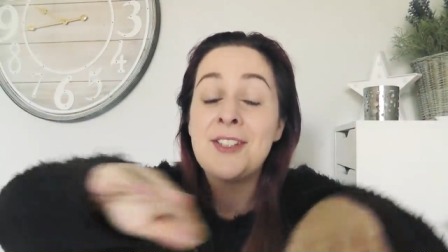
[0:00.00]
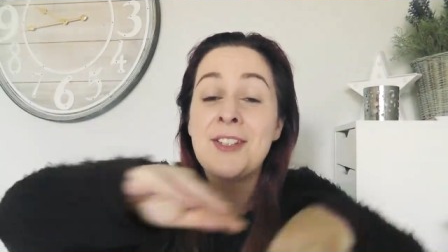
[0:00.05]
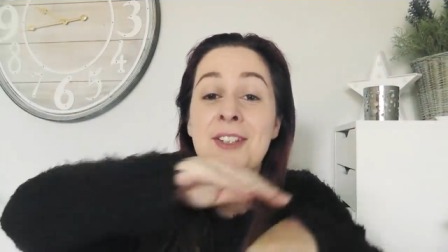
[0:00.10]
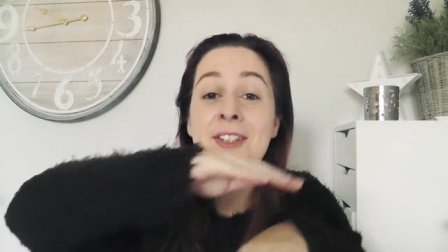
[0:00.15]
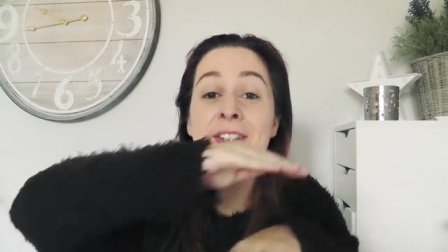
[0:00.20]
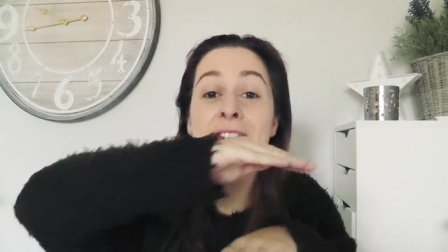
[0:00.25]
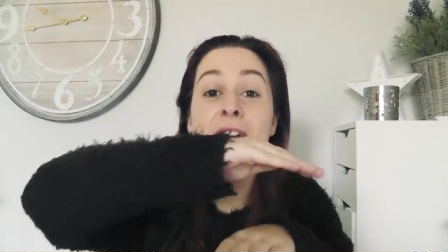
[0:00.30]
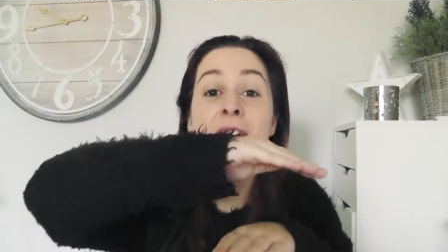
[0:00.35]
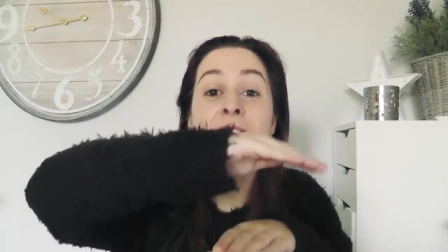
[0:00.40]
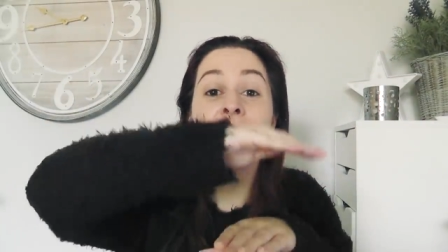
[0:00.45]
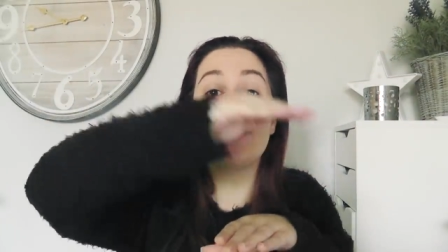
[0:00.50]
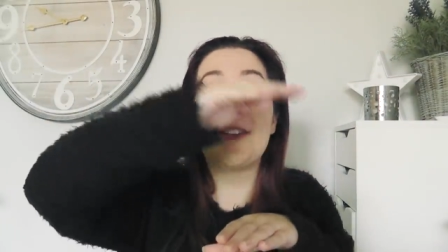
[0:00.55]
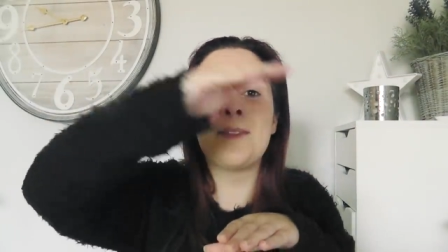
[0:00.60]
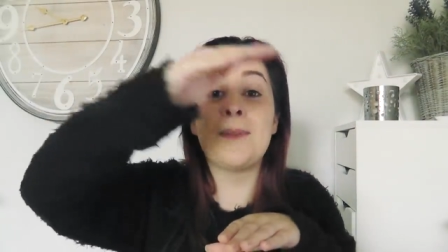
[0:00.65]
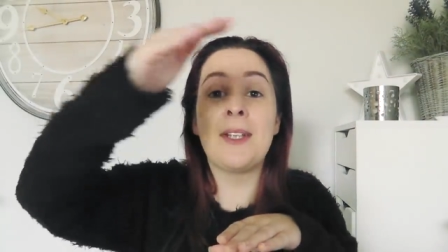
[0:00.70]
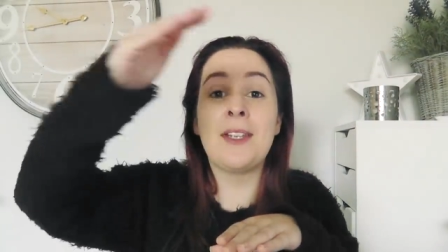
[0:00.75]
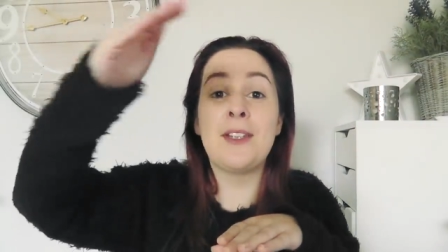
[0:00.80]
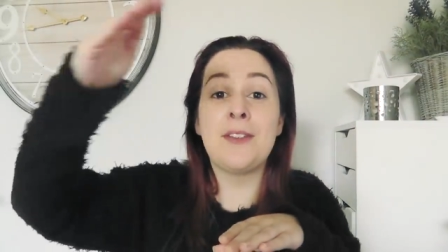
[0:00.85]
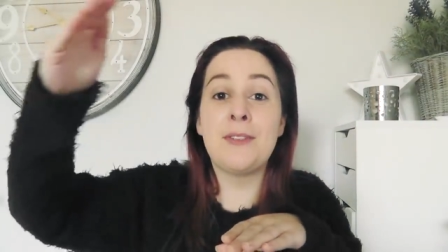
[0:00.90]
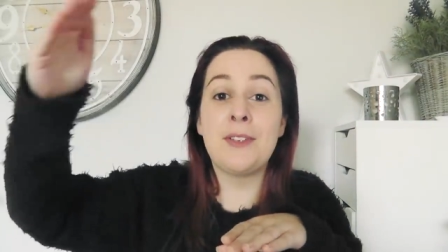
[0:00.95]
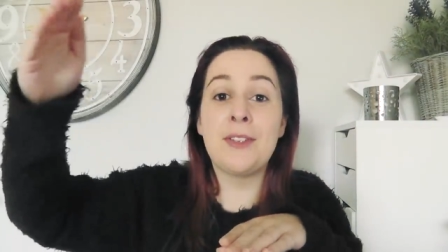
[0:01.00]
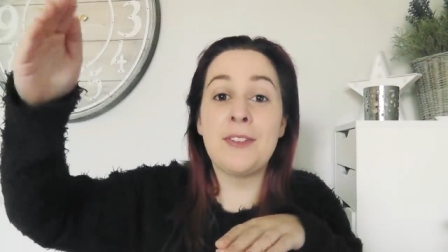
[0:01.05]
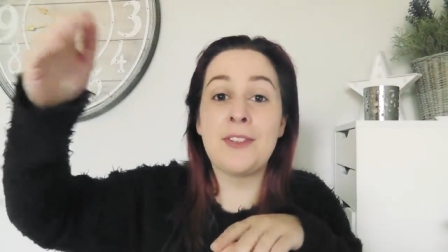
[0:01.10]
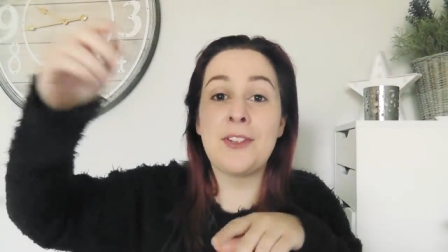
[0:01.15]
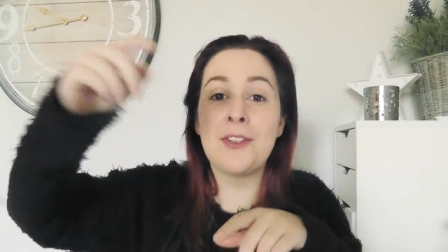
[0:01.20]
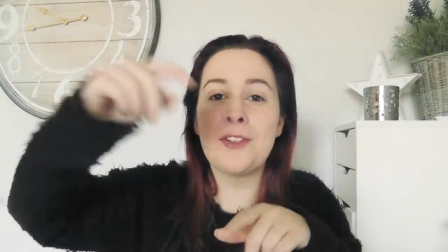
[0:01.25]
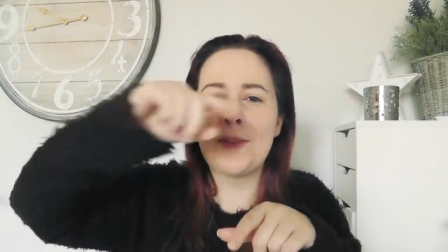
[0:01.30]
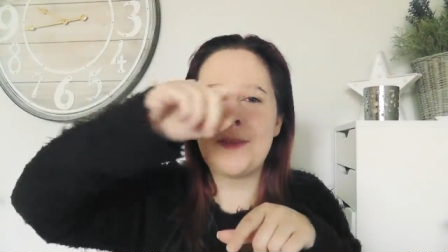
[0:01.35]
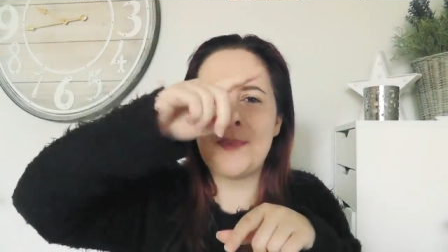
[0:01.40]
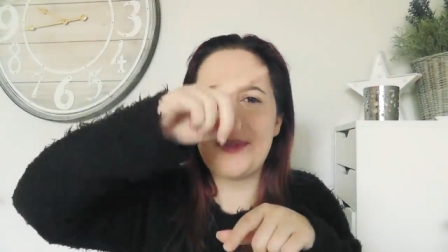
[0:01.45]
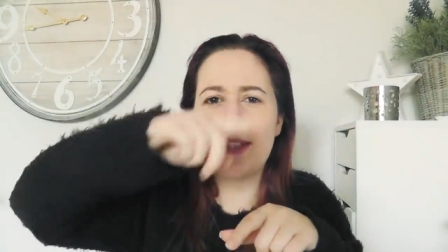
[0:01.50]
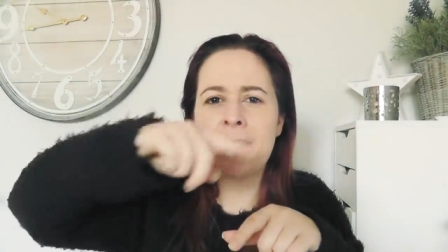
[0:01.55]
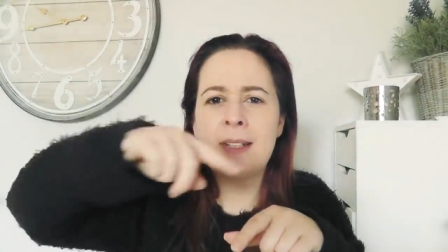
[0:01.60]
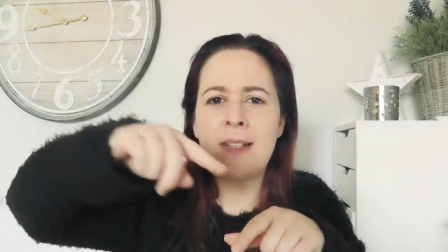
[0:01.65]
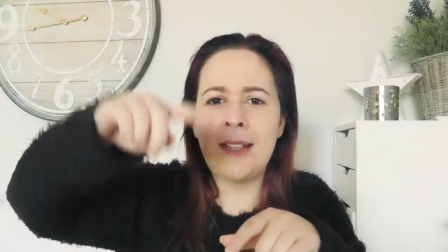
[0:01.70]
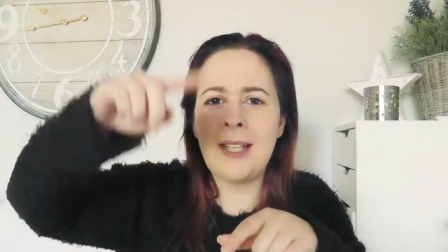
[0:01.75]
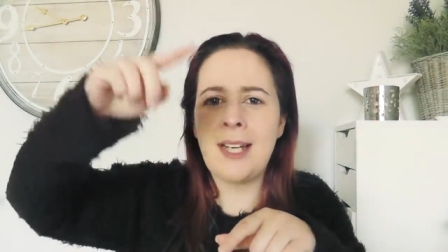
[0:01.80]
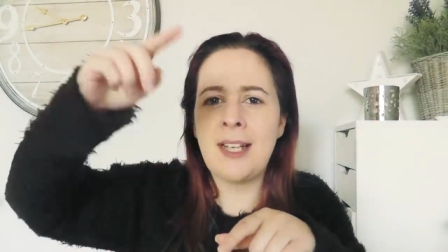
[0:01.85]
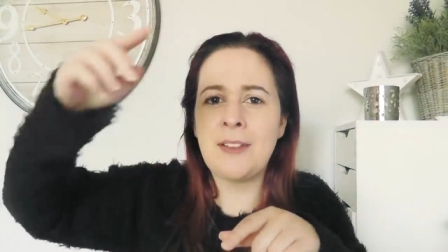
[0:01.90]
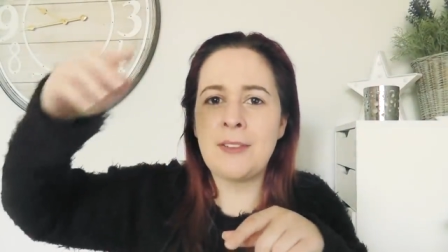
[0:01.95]
you know, because obviously when the roof goes up it's
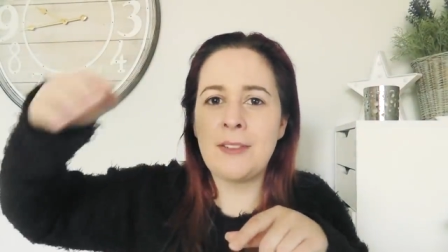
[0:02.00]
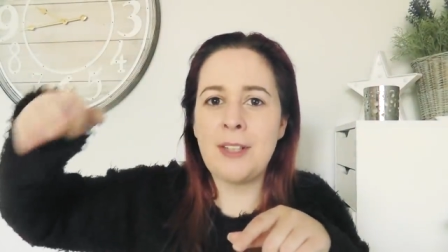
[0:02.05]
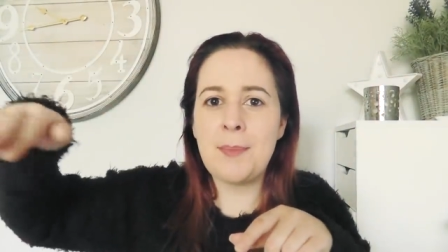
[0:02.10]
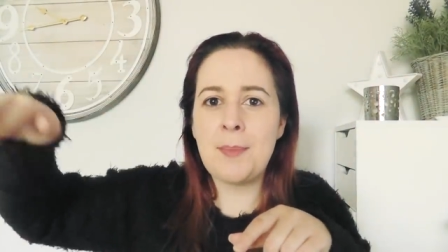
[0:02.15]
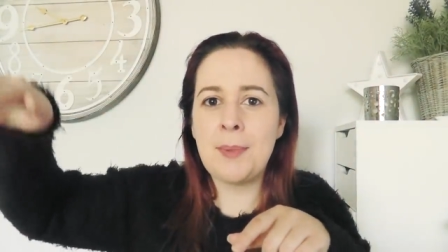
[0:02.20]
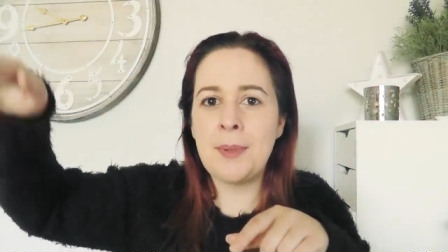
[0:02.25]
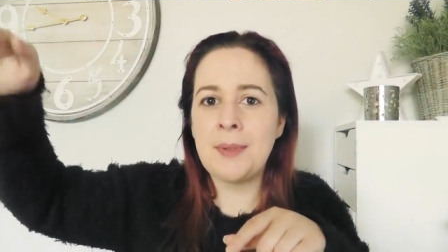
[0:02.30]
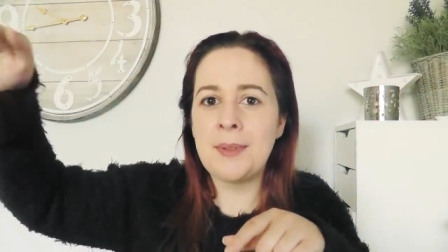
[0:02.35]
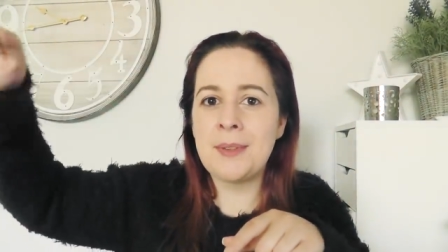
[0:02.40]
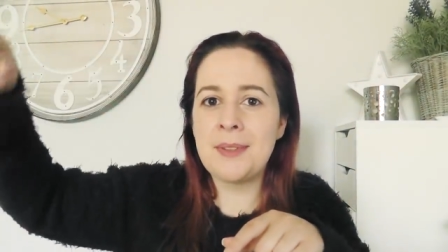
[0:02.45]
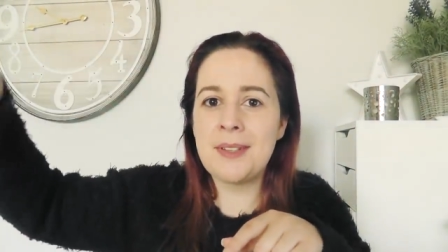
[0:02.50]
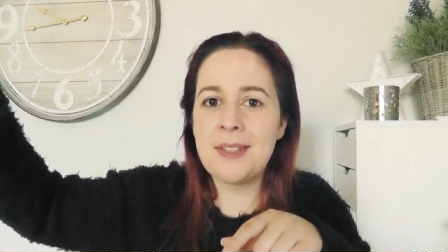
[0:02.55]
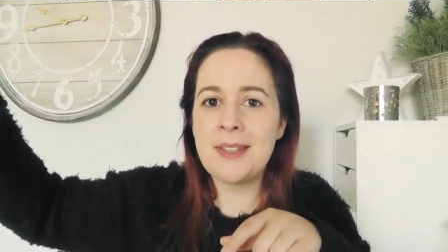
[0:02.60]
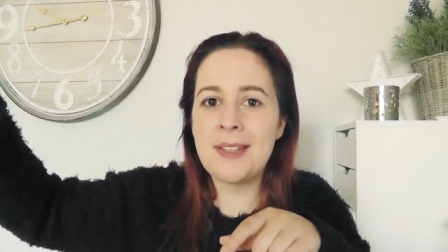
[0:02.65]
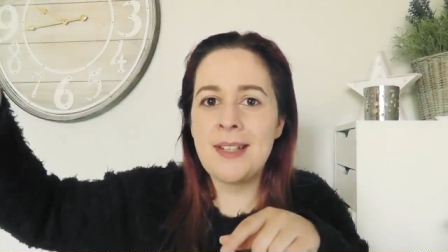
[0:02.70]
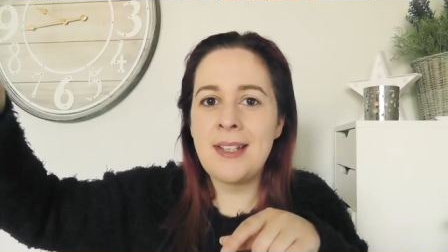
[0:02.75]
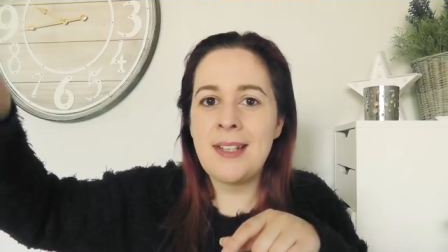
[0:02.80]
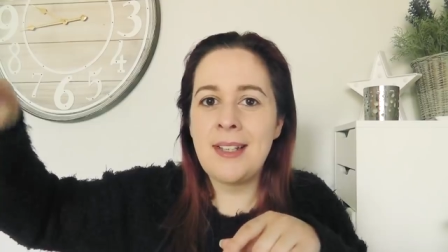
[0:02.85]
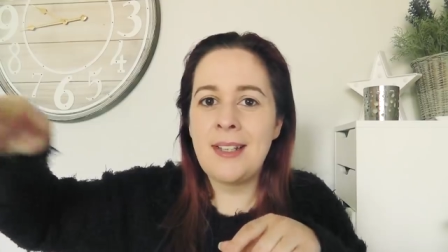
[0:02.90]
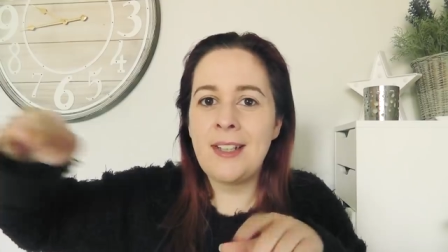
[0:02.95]
got like ripples